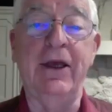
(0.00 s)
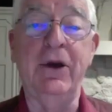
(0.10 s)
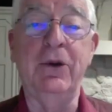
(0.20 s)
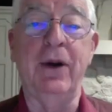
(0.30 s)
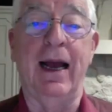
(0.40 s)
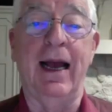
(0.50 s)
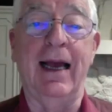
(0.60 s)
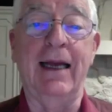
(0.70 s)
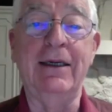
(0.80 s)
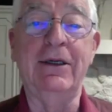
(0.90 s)
you
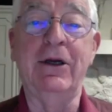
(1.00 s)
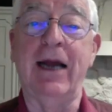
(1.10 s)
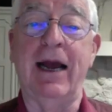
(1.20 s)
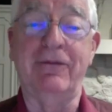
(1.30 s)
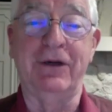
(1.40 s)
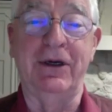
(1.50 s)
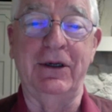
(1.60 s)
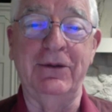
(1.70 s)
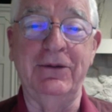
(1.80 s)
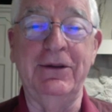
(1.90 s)
and good
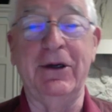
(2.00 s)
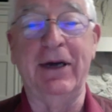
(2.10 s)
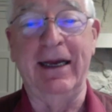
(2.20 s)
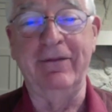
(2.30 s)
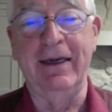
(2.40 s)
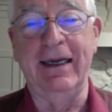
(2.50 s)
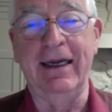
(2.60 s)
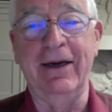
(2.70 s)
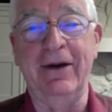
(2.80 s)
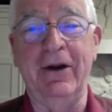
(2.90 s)
afternoon, good evening
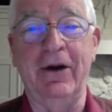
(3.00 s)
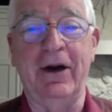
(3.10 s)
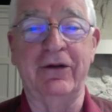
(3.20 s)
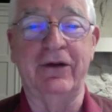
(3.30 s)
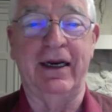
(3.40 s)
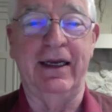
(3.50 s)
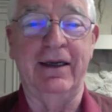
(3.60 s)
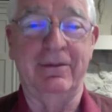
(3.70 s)
in New York City.